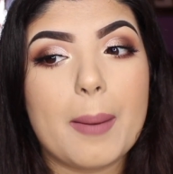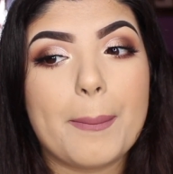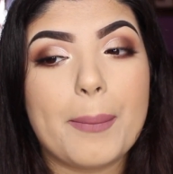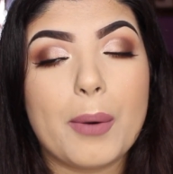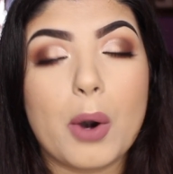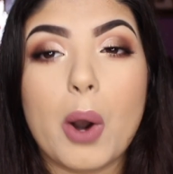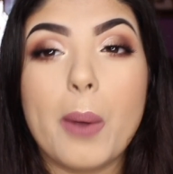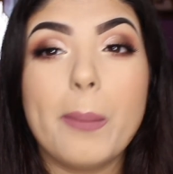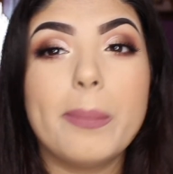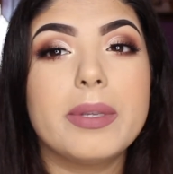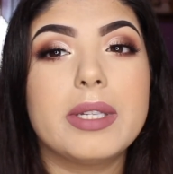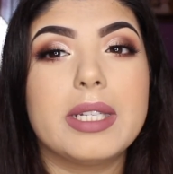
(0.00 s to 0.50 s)

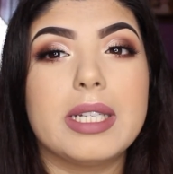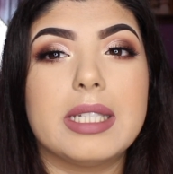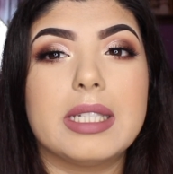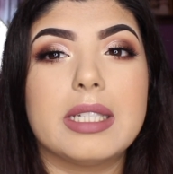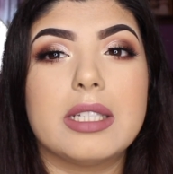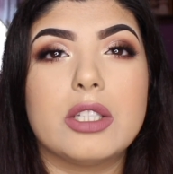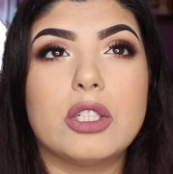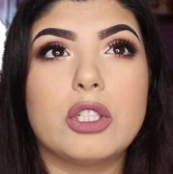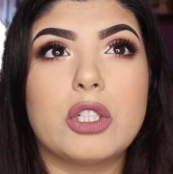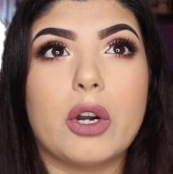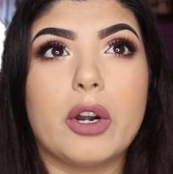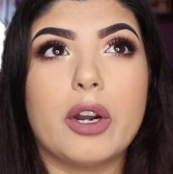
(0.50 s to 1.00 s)
prom
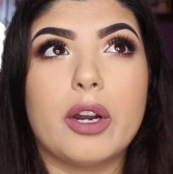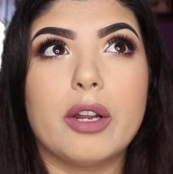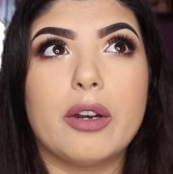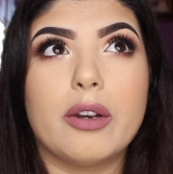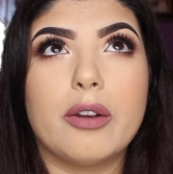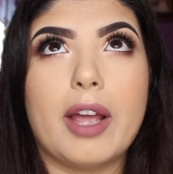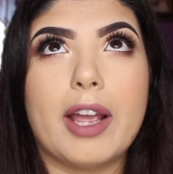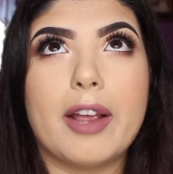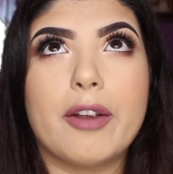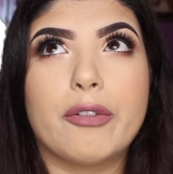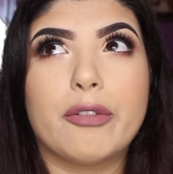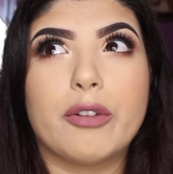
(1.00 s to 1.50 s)
season
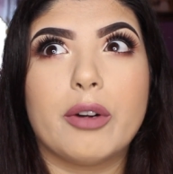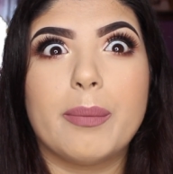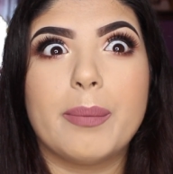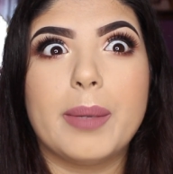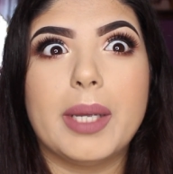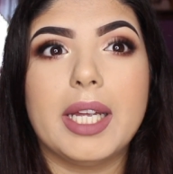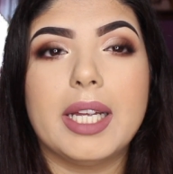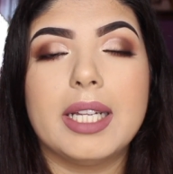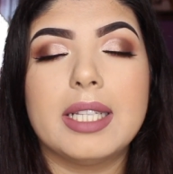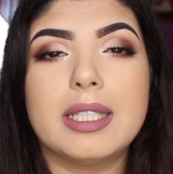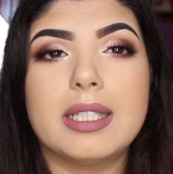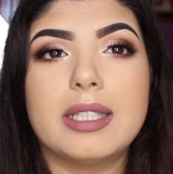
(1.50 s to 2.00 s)
started, like for
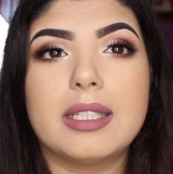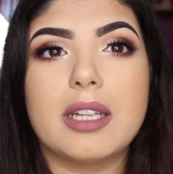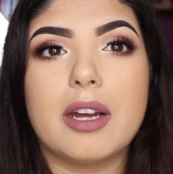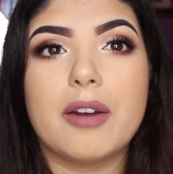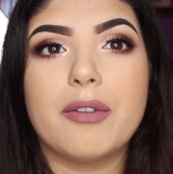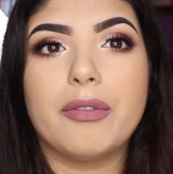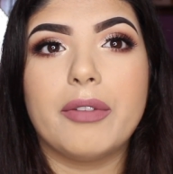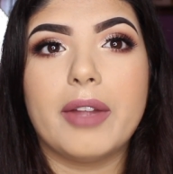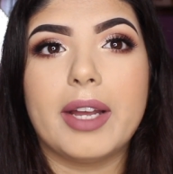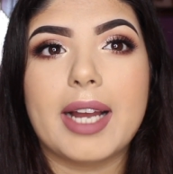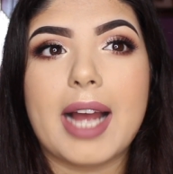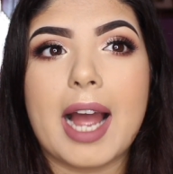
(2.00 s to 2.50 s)
me and
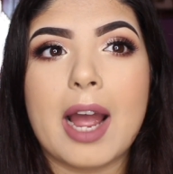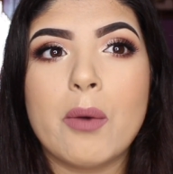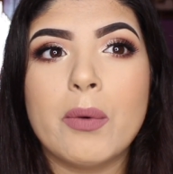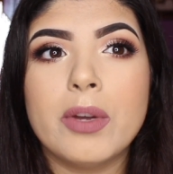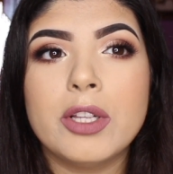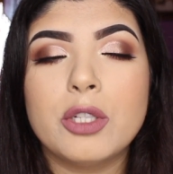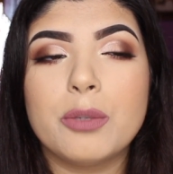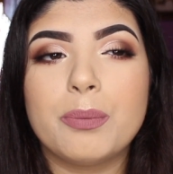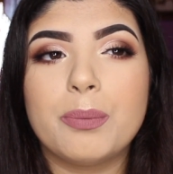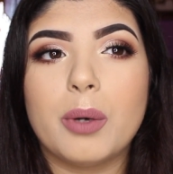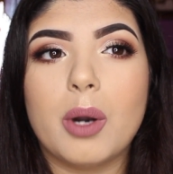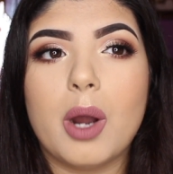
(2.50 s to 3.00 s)
stuff. Like, I
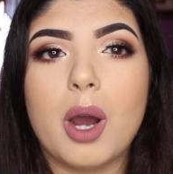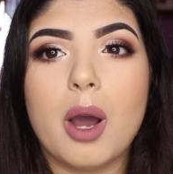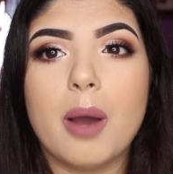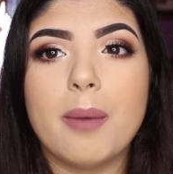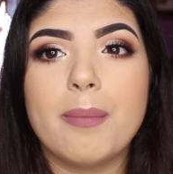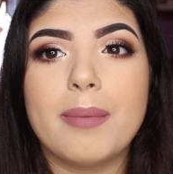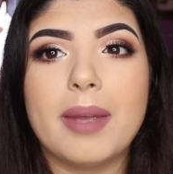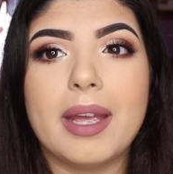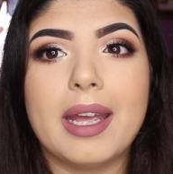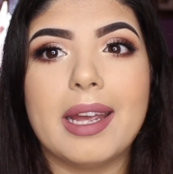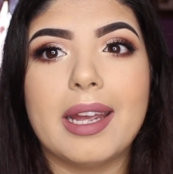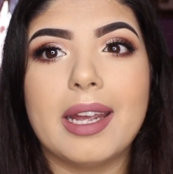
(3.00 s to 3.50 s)
went to
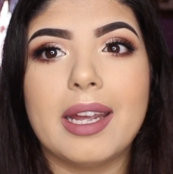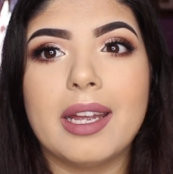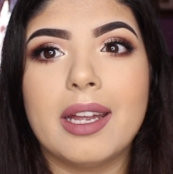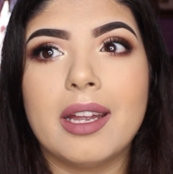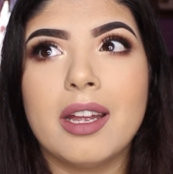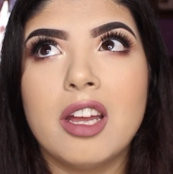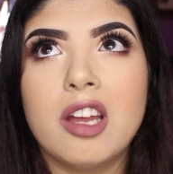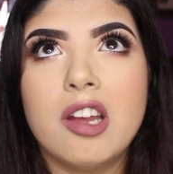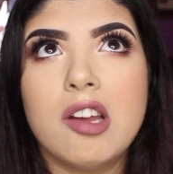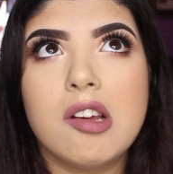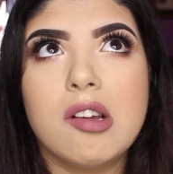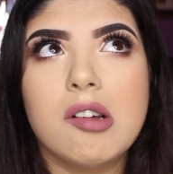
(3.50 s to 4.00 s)
prom May